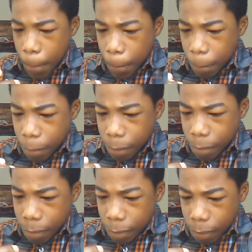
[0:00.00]

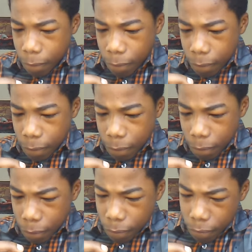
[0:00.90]
(no one is talking)